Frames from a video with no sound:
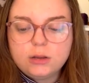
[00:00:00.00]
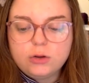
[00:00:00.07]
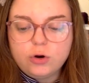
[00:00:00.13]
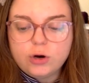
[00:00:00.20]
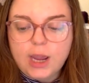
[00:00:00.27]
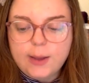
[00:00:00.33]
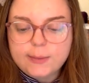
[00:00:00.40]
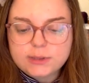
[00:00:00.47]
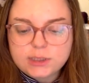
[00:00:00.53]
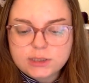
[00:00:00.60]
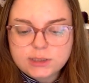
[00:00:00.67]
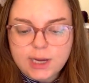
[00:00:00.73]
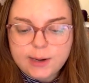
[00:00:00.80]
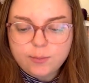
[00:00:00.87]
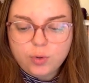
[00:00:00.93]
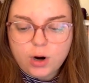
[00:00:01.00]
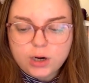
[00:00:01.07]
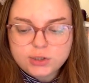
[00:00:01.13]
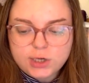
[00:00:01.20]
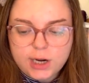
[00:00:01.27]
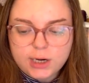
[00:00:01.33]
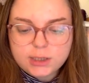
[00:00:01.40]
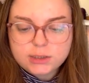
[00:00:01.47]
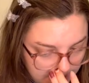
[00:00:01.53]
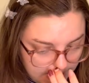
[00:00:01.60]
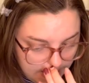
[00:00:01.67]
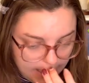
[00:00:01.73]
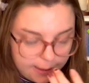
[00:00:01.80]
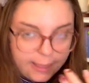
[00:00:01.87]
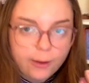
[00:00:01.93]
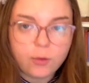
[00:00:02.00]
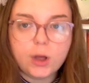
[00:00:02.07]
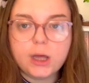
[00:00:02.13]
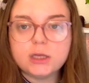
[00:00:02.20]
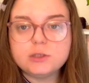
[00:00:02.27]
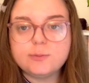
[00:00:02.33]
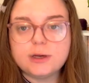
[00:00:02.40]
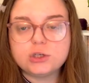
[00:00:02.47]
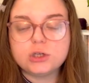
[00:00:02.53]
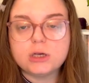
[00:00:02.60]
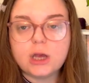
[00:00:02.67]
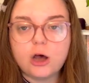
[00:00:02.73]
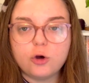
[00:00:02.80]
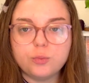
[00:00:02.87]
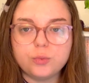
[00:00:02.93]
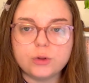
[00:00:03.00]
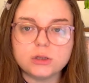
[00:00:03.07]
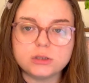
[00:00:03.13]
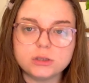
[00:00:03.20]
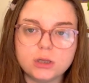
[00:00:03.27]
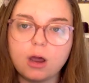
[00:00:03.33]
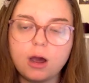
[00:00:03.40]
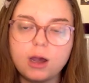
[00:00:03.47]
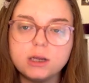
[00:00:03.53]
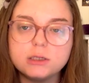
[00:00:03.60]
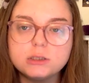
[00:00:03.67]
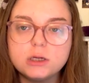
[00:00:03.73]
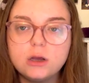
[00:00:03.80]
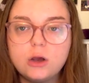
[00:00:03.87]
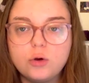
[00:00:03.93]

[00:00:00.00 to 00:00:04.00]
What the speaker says: your game as a side project, and that will especially help with not